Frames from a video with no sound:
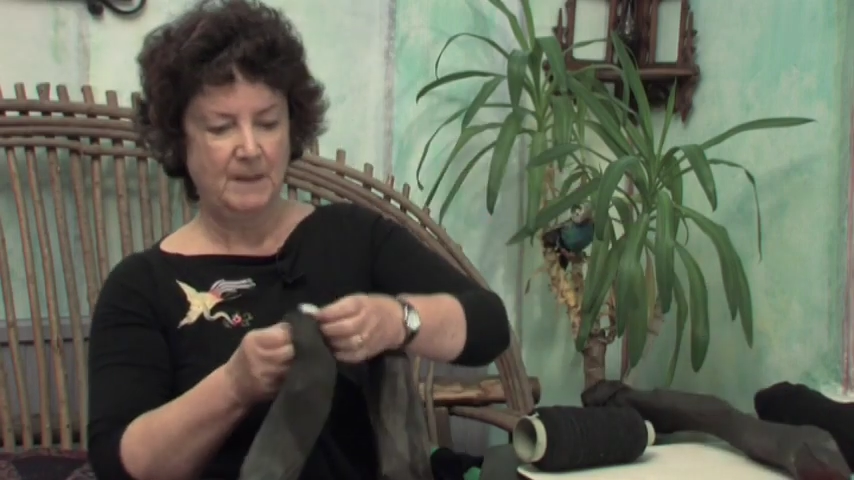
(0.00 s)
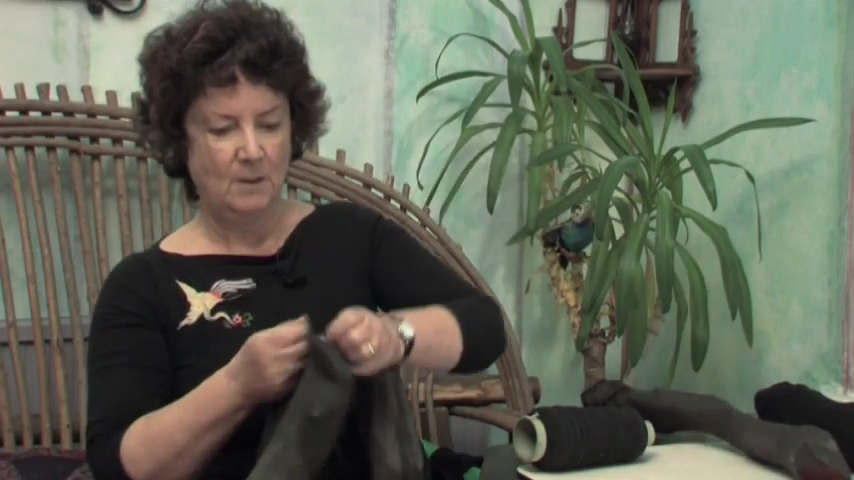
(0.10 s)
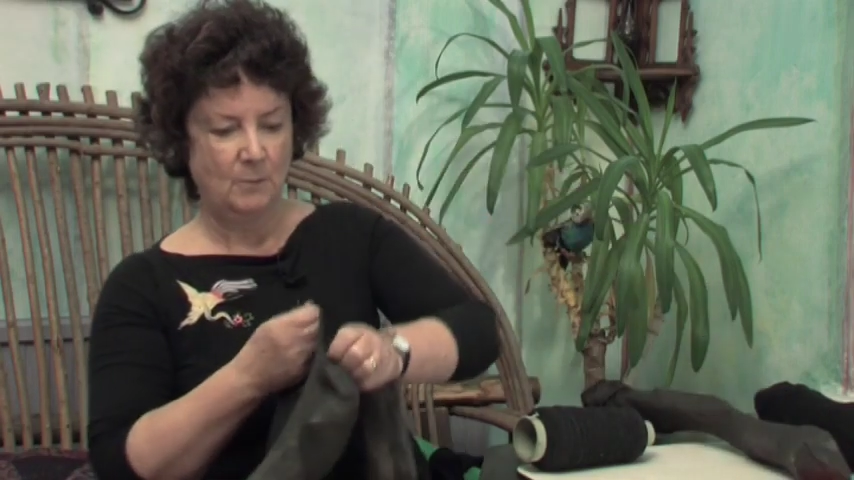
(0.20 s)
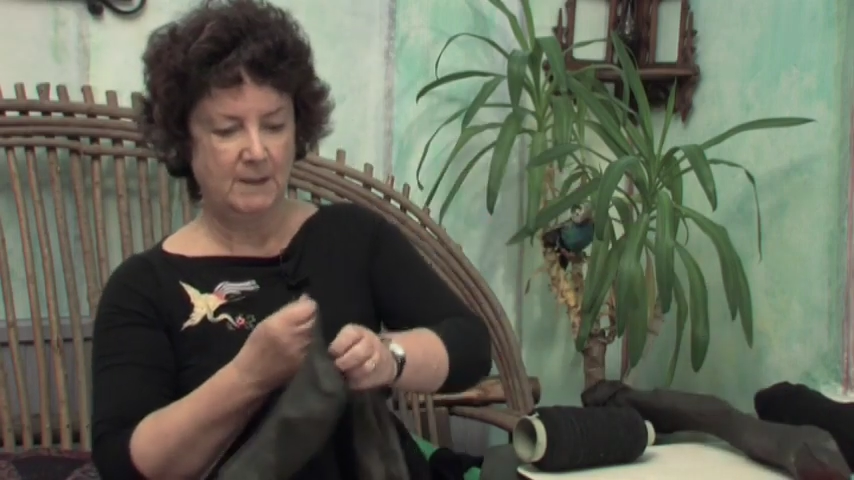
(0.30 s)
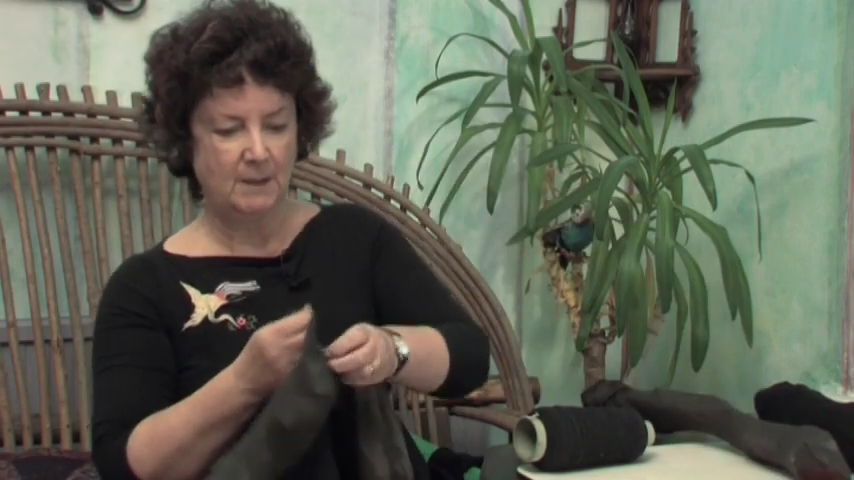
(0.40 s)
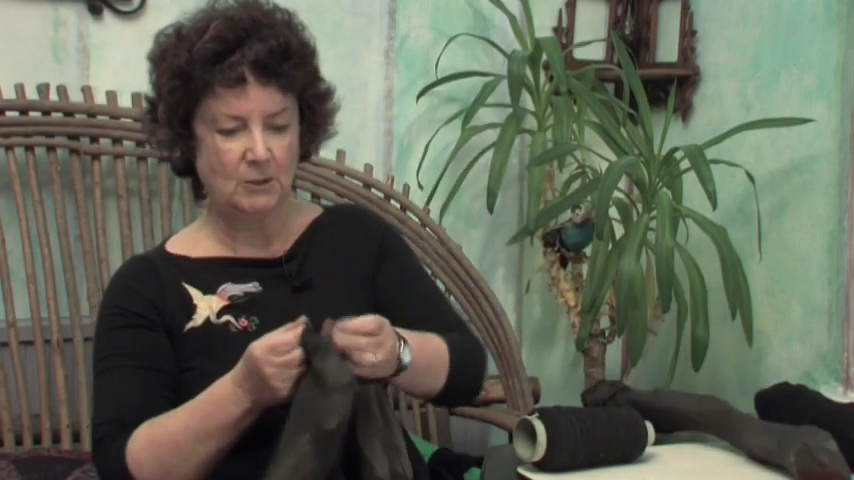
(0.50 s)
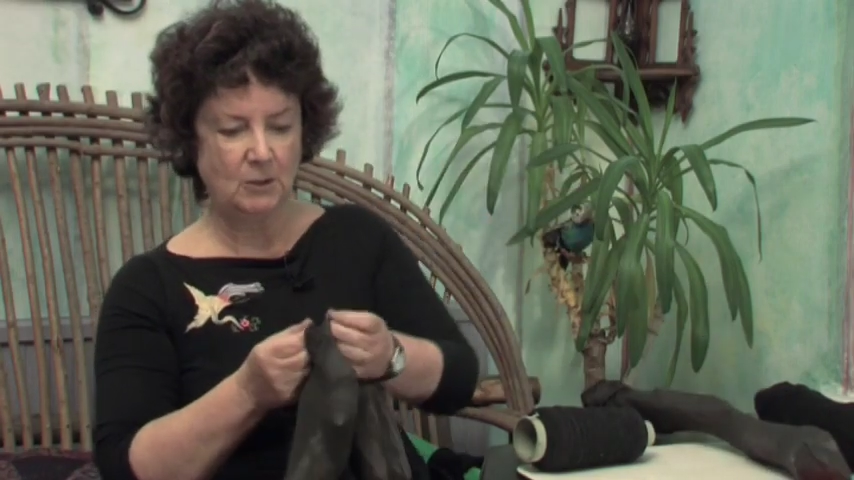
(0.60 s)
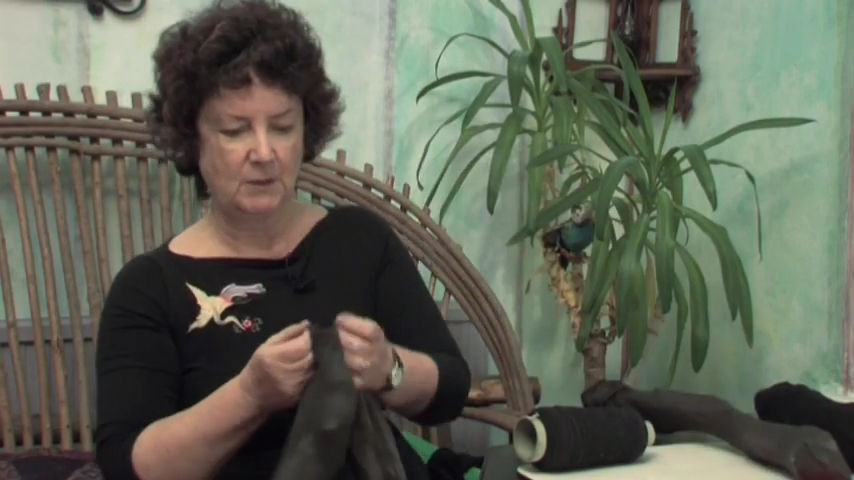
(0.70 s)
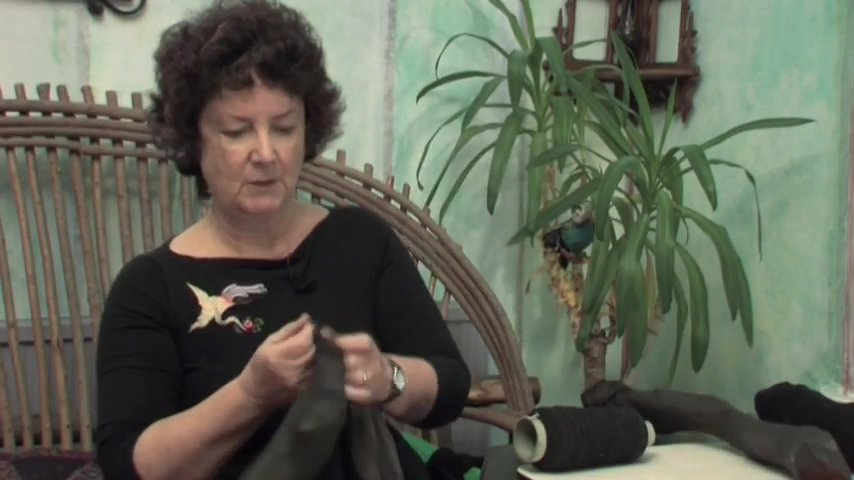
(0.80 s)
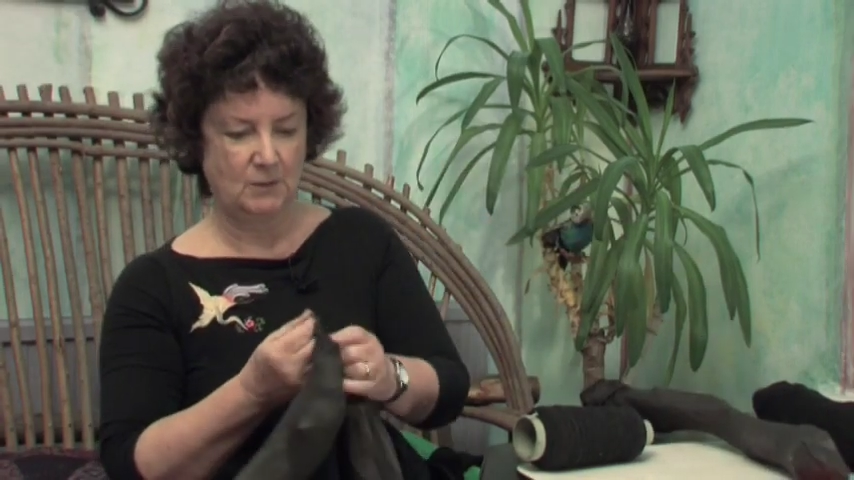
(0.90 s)
with
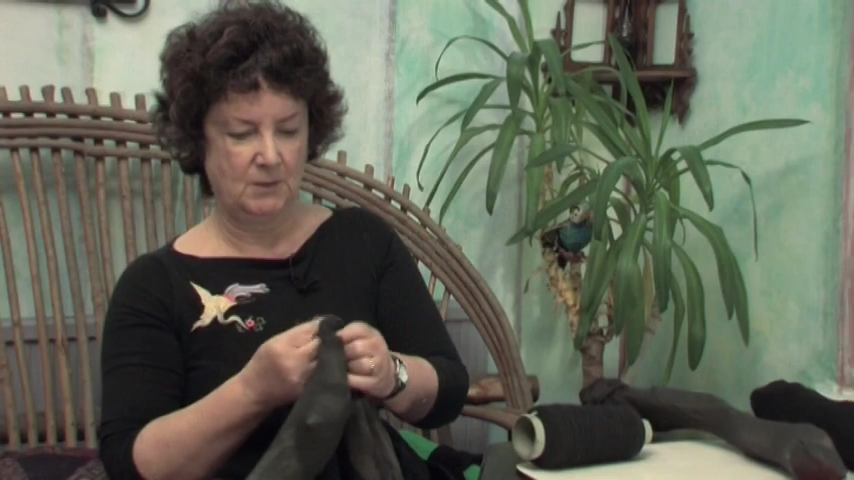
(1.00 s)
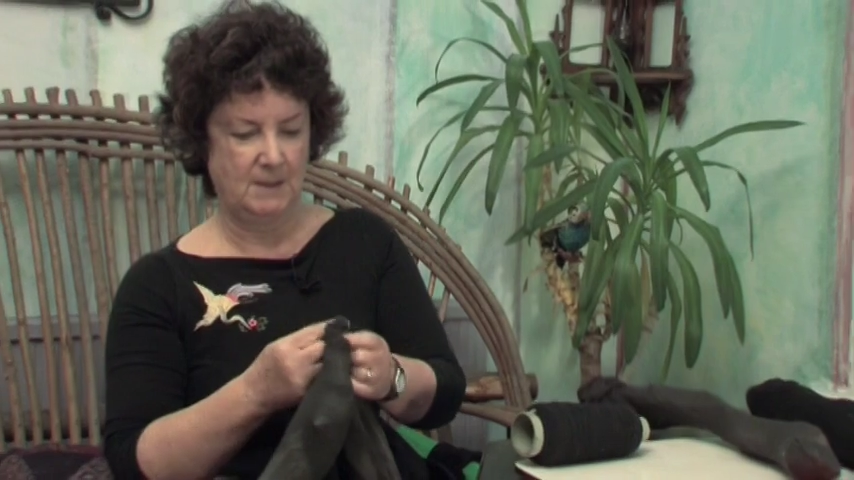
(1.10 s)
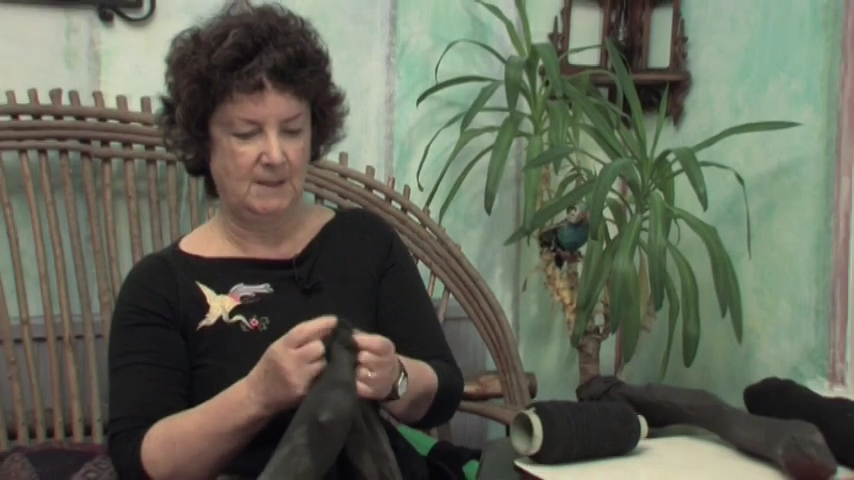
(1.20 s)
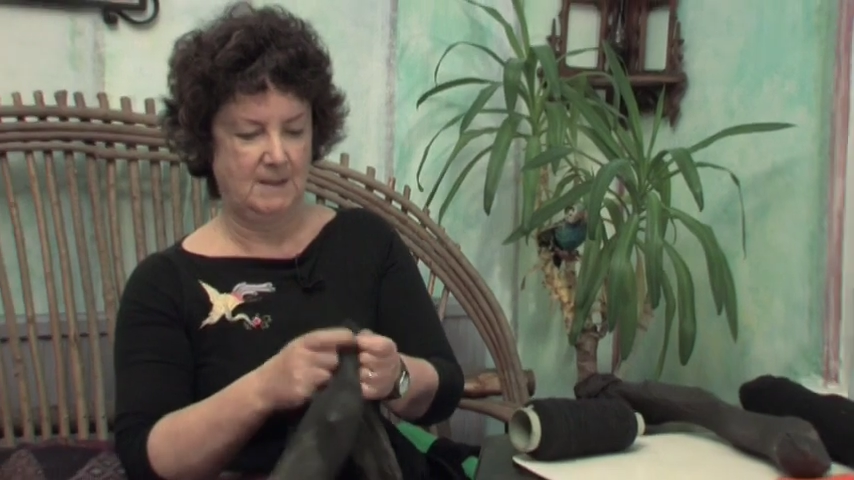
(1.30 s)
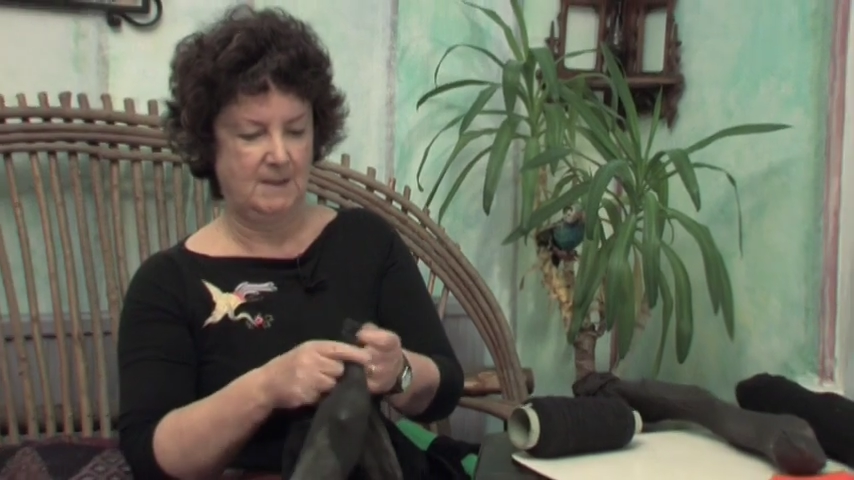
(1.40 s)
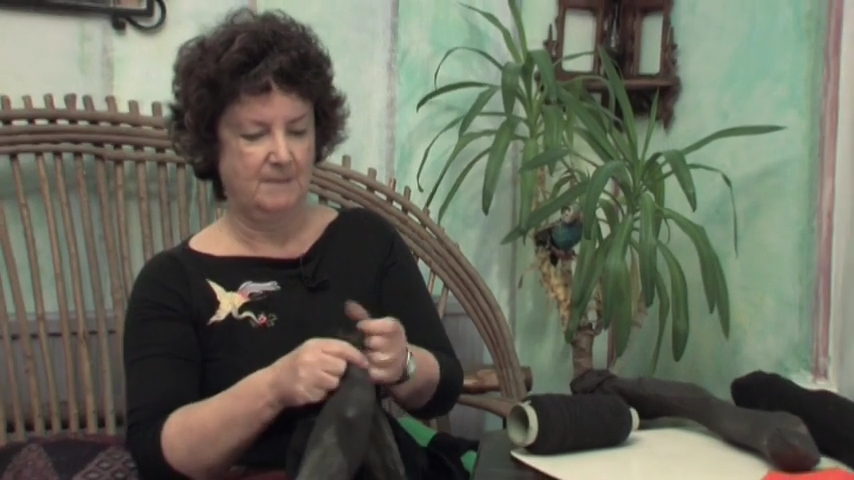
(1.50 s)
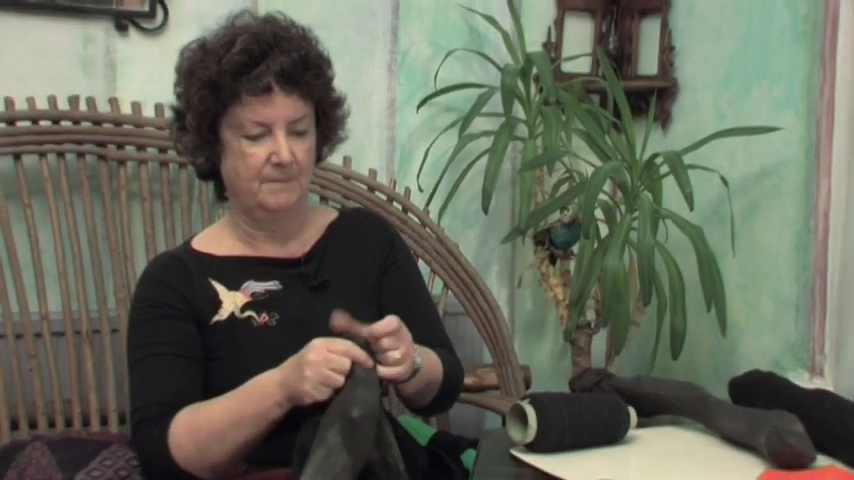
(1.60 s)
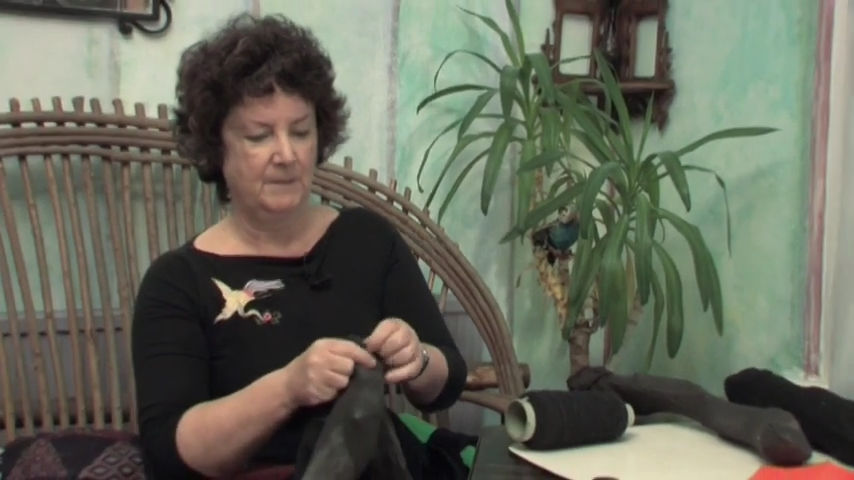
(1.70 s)
another knot in it.